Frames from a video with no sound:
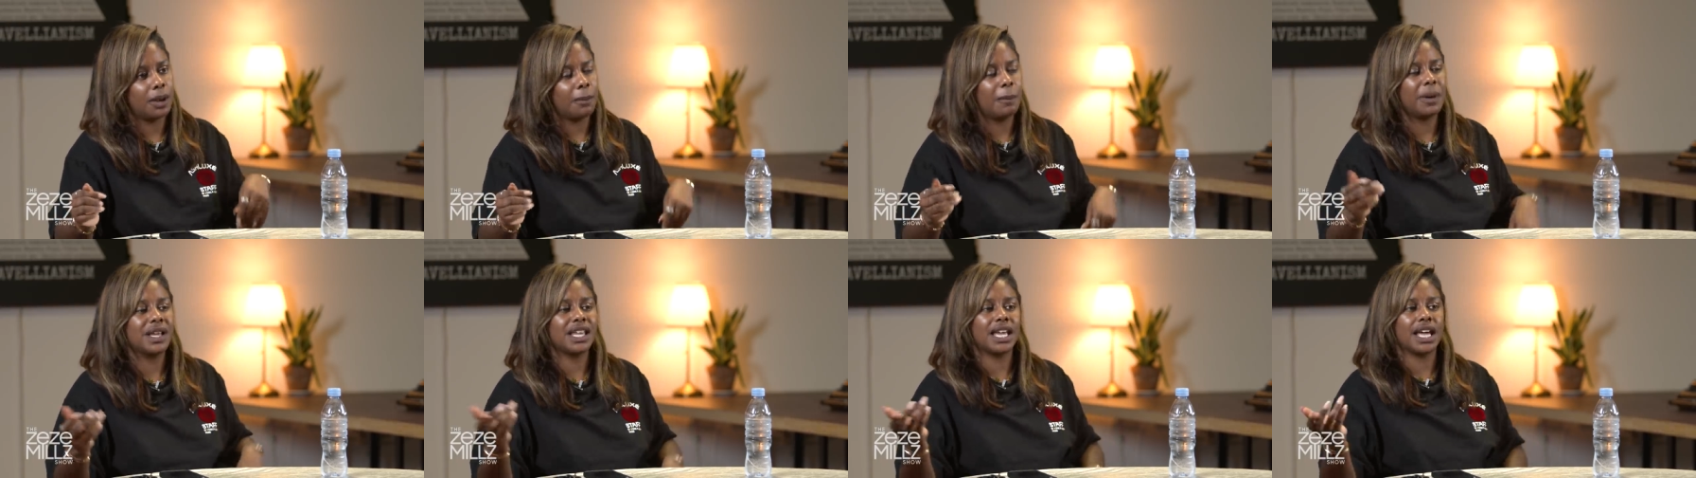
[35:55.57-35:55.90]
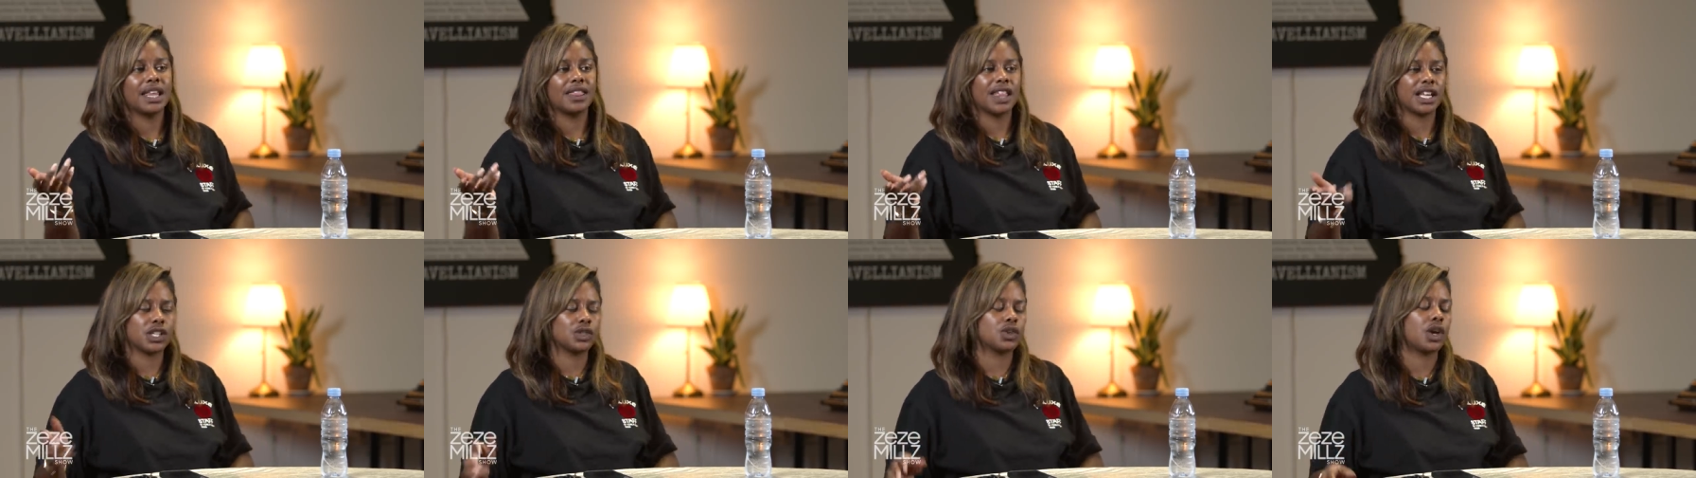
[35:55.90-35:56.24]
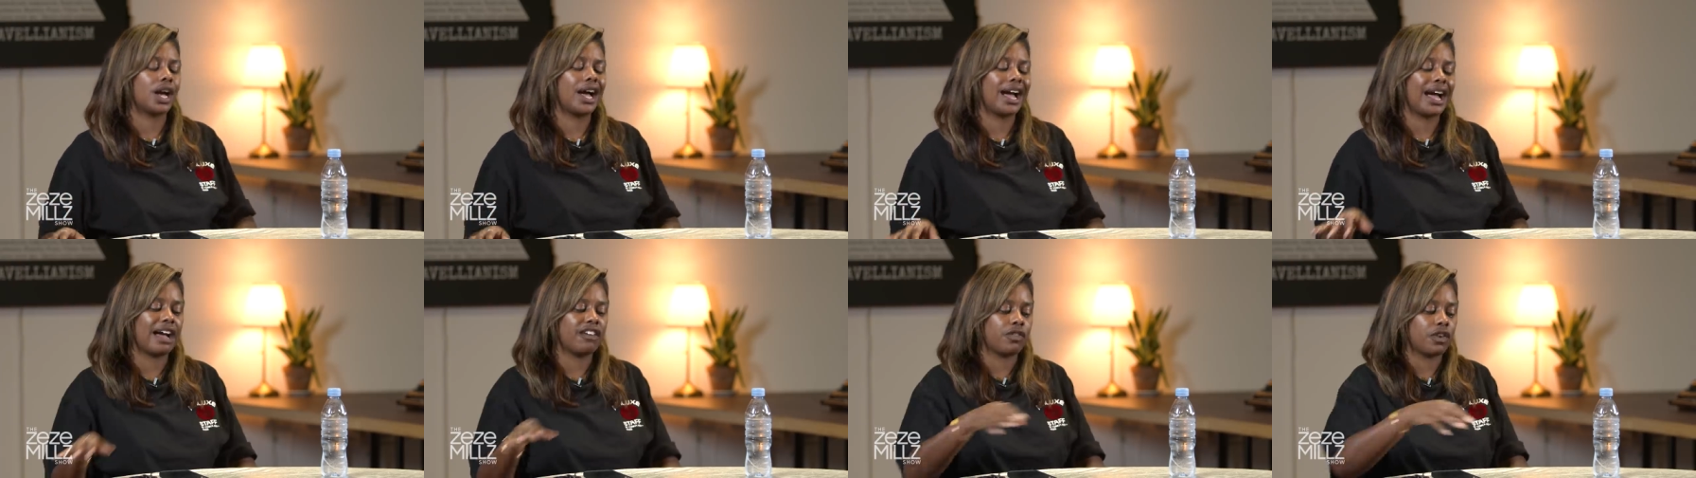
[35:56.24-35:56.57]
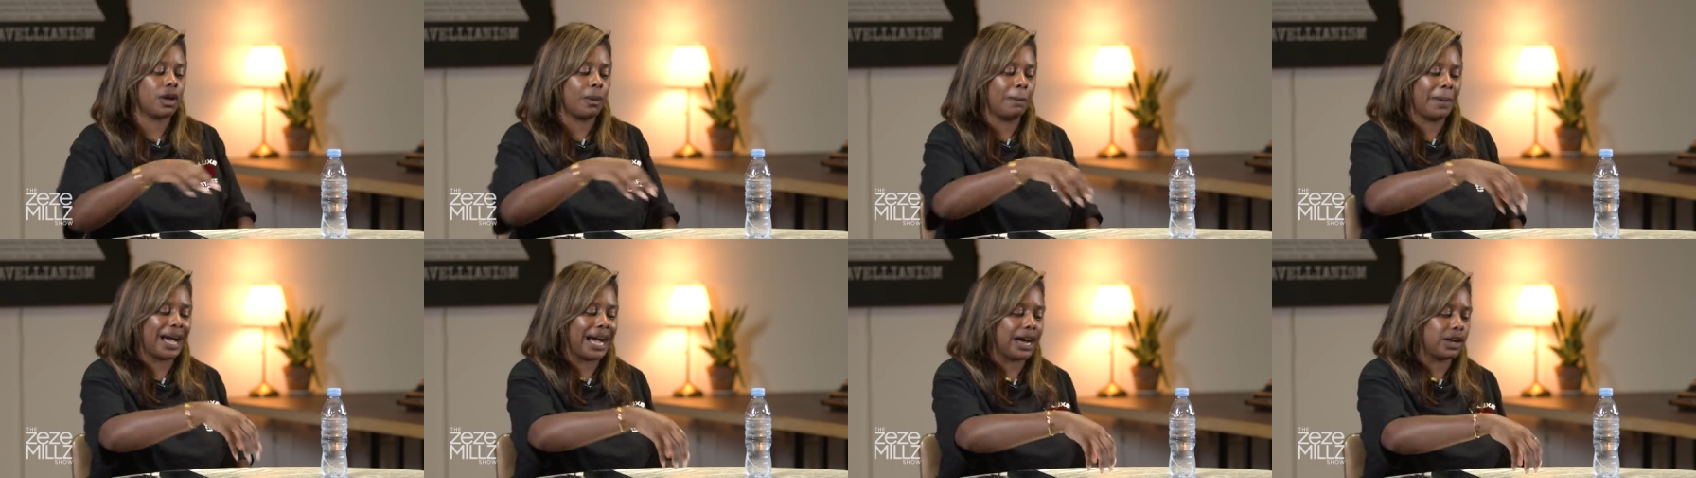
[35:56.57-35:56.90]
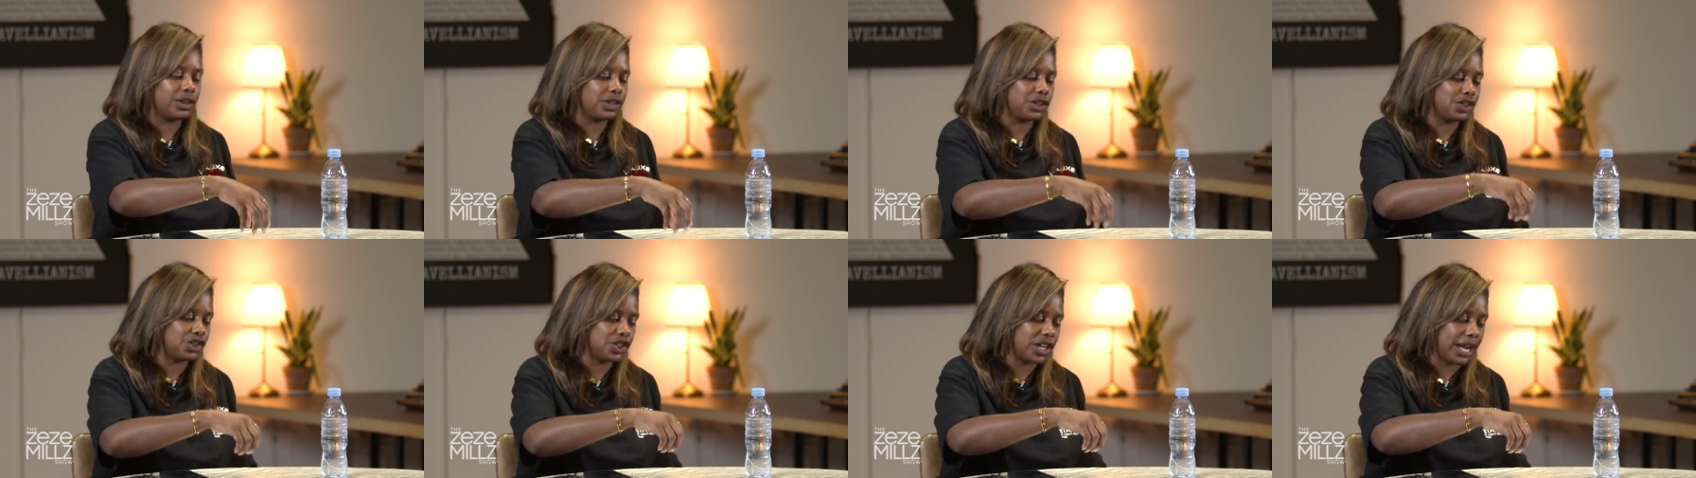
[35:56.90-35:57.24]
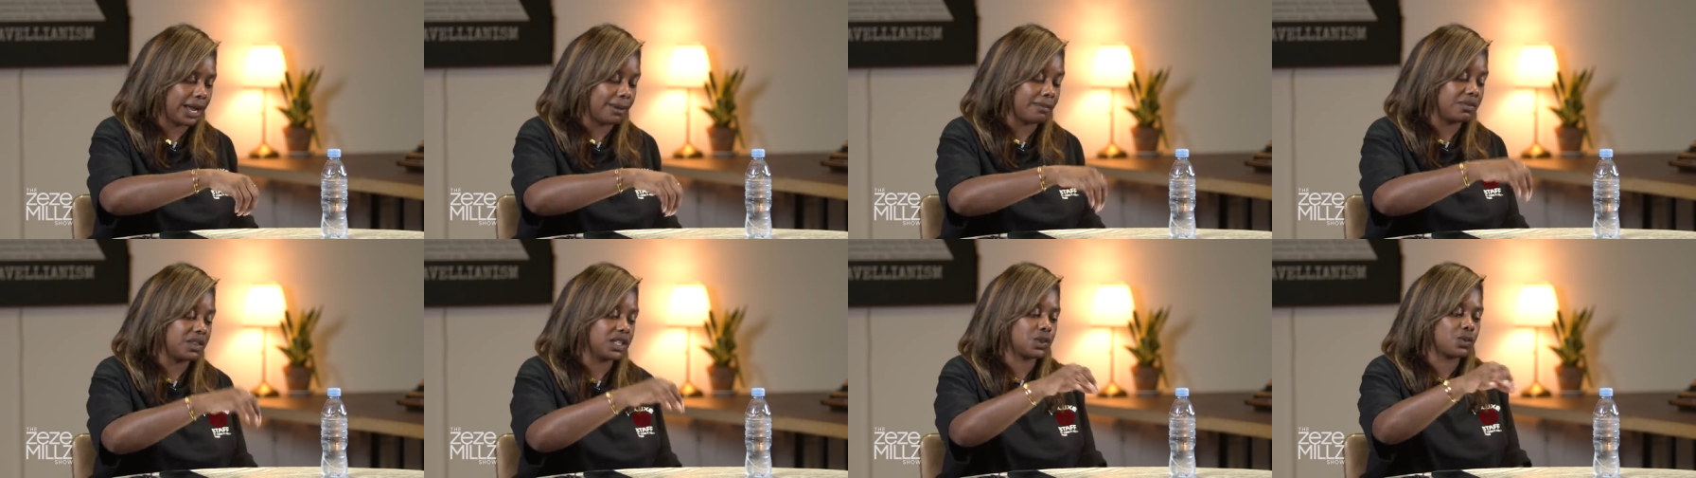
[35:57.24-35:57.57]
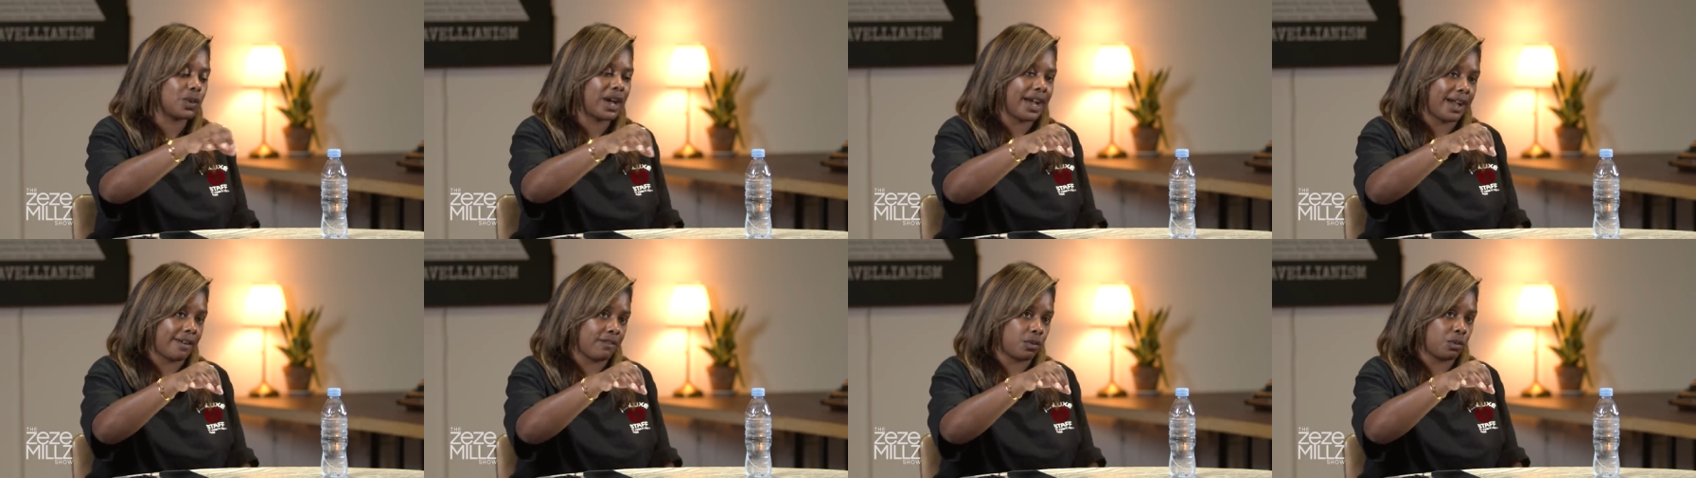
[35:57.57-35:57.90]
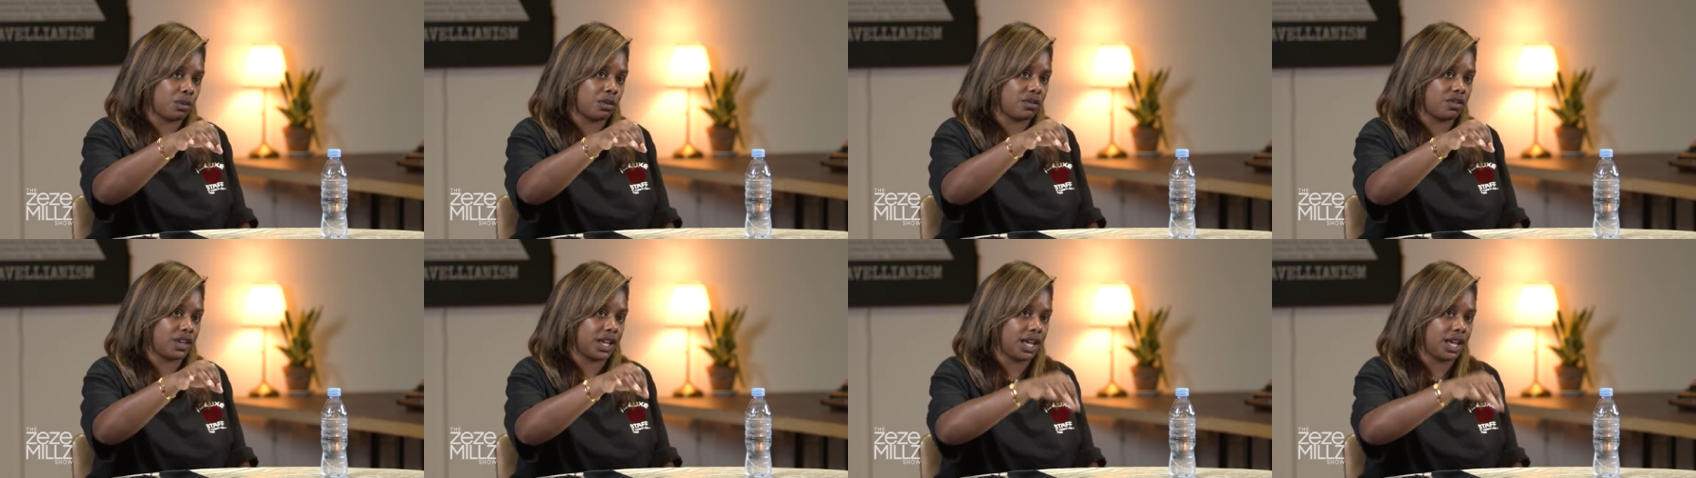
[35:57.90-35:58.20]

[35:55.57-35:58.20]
But yeah, that's what I have. A pounded yam. This is what I have it with.